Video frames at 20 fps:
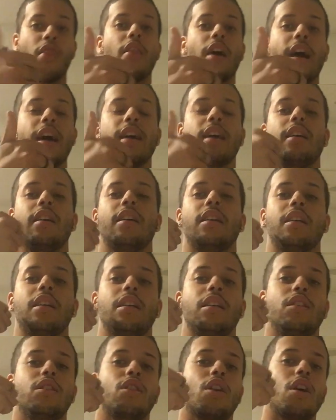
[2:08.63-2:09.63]
That
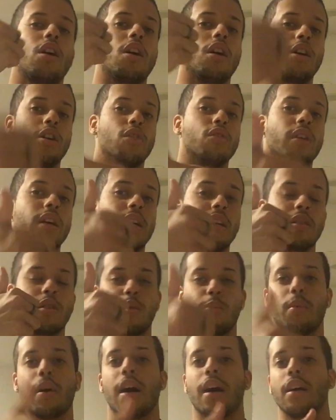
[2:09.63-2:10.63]
is a great
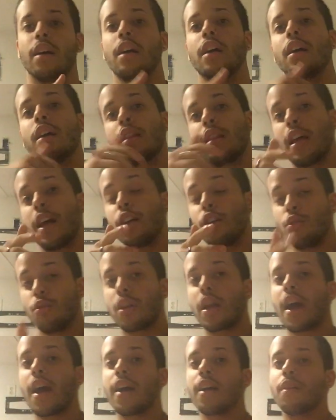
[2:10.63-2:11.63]
spot that you
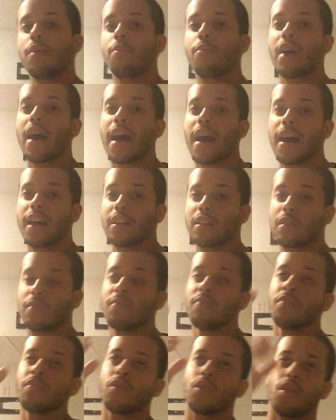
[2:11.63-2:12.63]
can pass
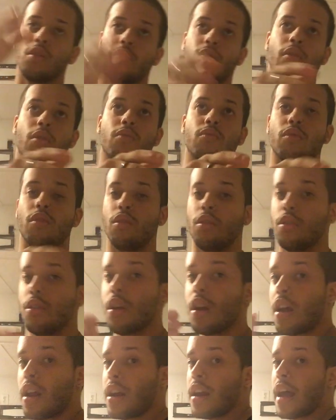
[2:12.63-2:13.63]
your foam roller.
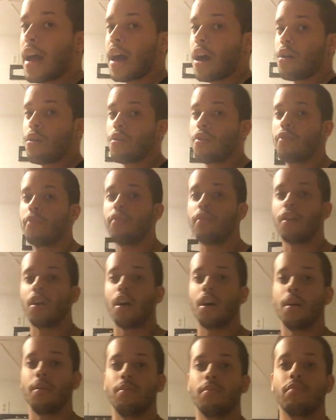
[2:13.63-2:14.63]
Now,
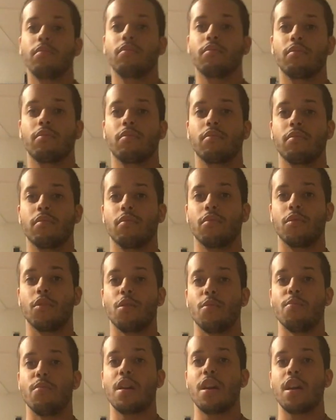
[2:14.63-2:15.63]
from
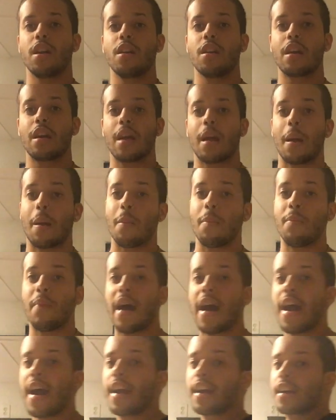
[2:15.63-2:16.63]
your mid
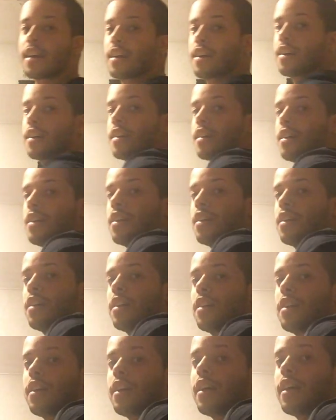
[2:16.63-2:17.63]
back
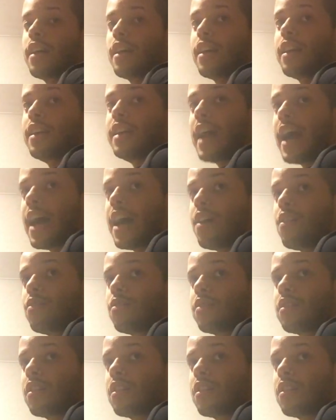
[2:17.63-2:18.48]
down,